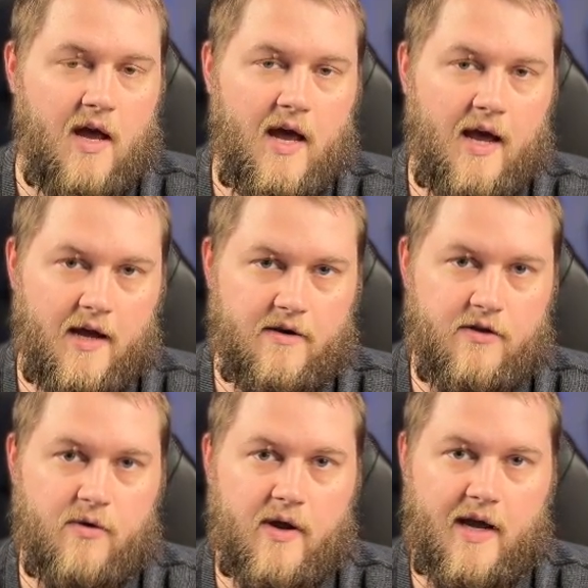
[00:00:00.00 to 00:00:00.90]
And
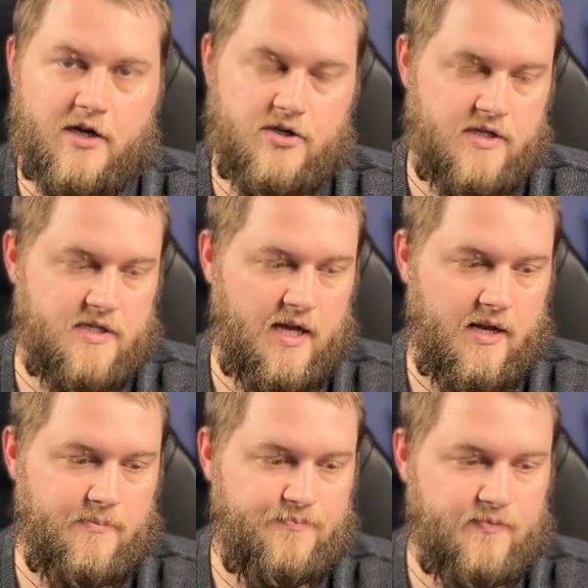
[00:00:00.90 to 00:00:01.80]
you can actually set
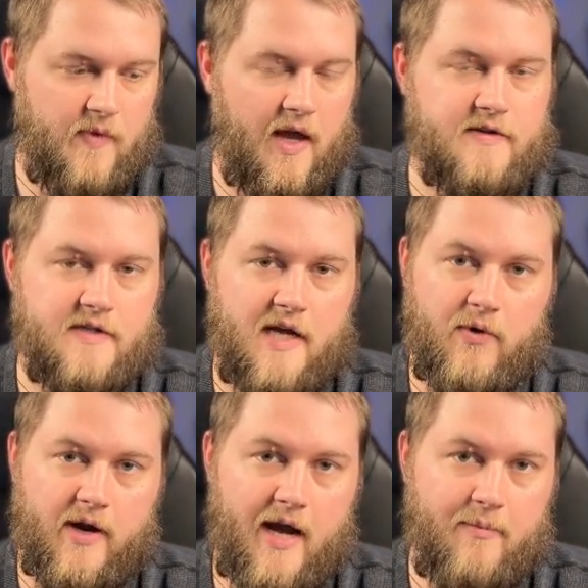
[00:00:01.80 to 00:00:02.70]
it as a
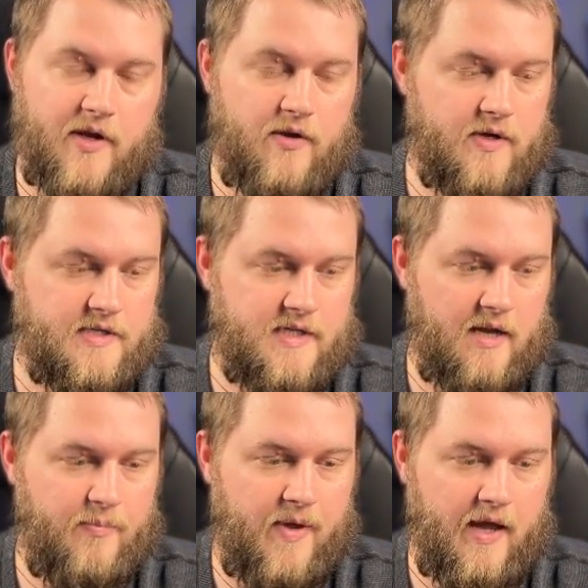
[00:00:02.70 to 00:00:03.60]
network admin. You can
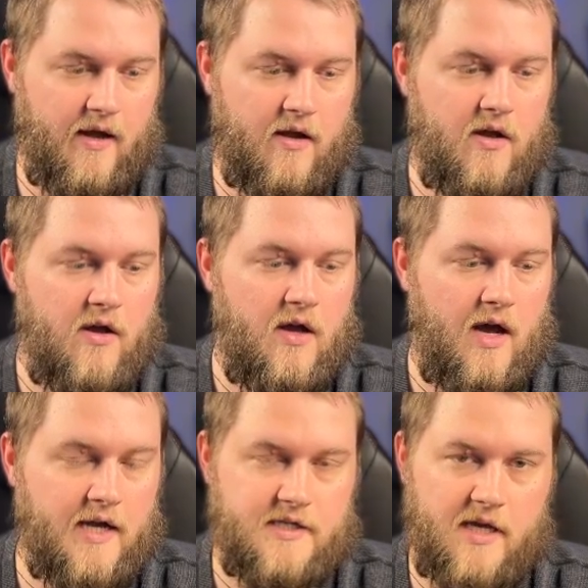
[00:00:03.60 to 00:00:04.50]
set ping
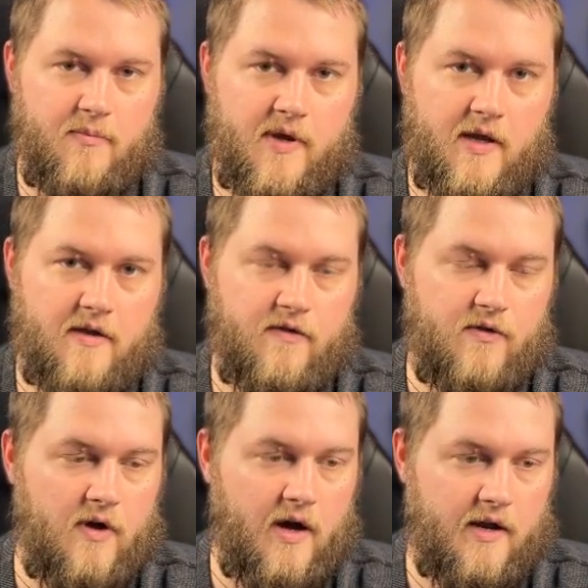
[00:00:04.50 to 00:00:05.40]
ICMP to
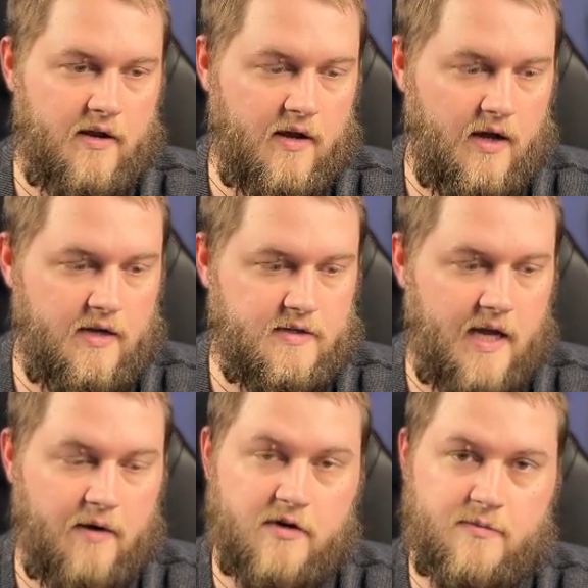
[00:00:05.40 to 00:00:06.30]
not
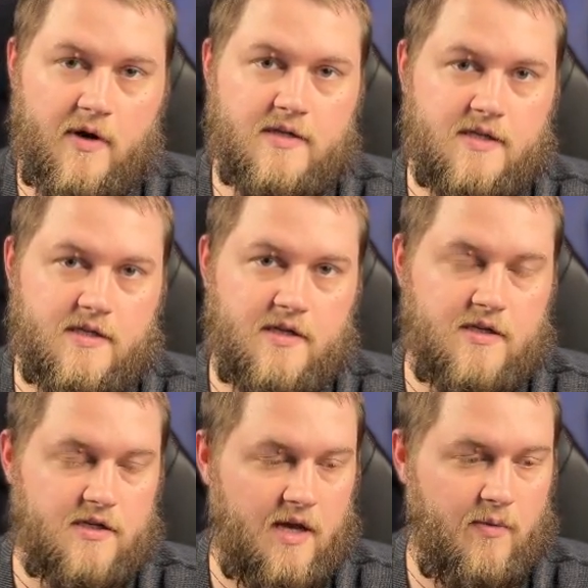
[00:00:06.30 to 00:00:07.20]
take responses,
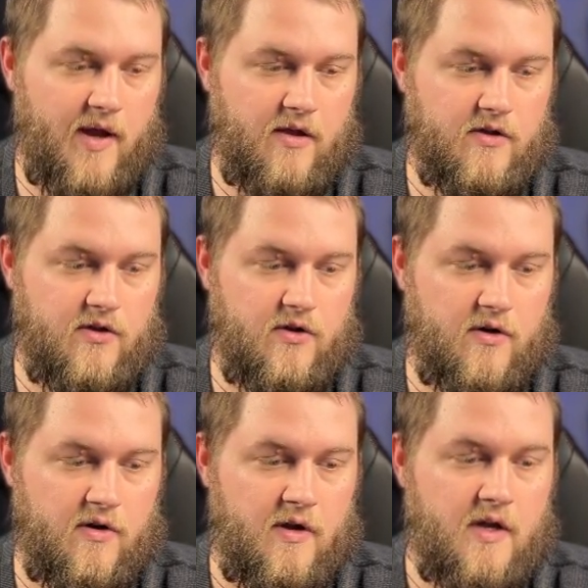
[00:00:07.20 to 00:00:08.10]
so that way
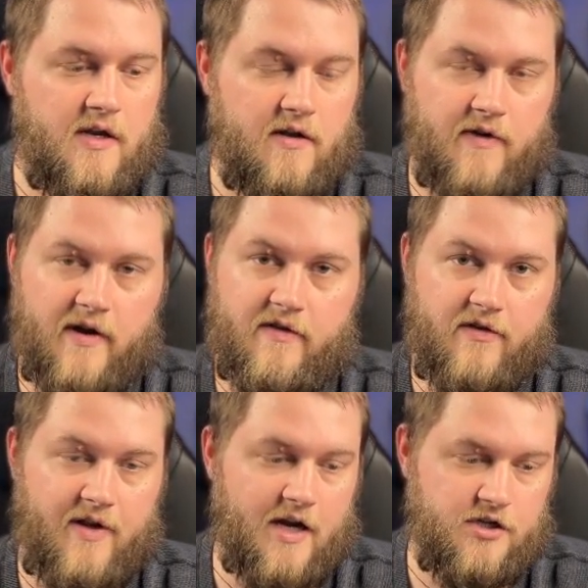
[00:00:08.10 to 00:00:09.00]
your device
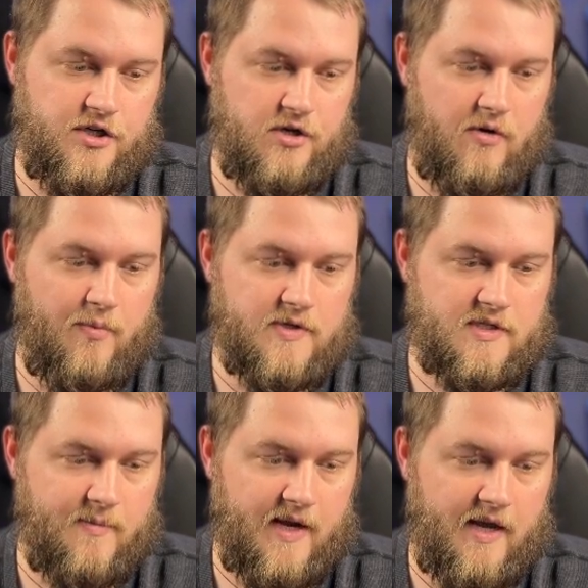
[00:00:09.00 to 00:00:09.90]
doesn't actually show up when
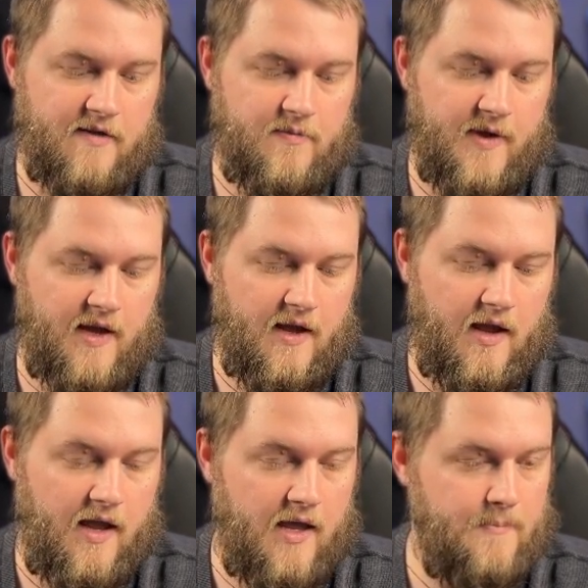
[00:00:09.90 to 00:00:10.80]
somebody is pinging
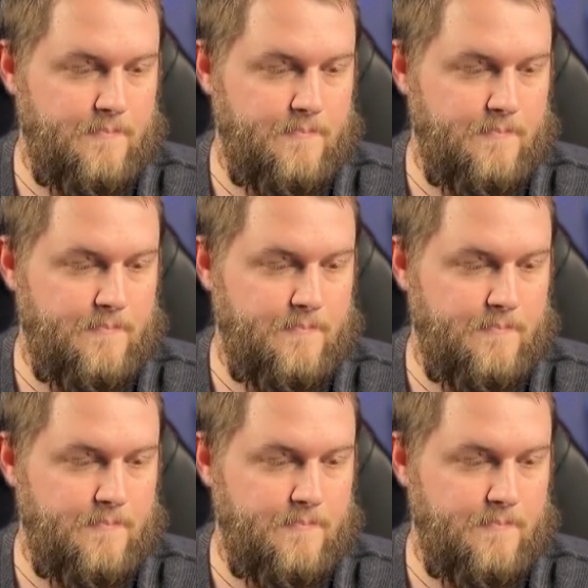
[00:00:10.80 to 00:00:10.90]
it.